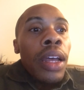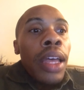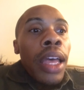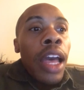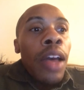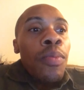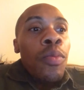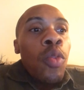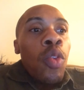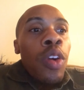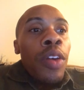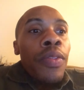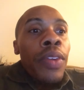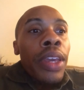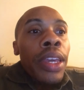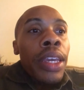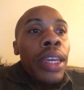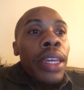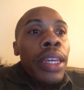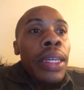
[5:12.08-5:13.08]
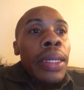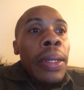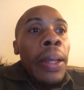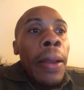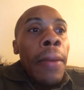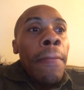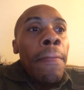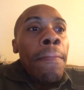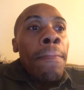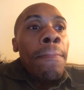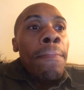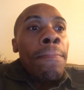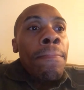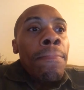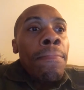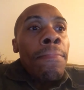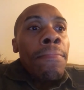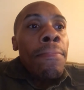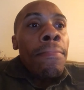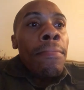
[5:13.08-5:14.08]
have more of a
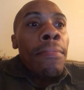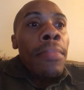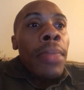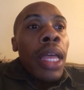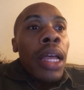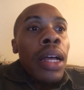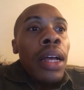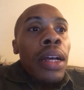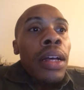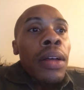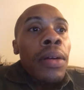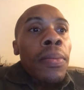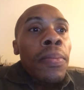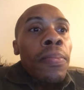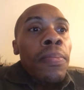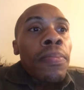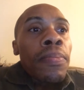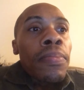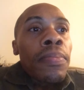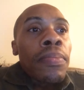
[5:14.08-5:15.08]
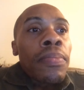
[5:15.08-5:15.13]
um,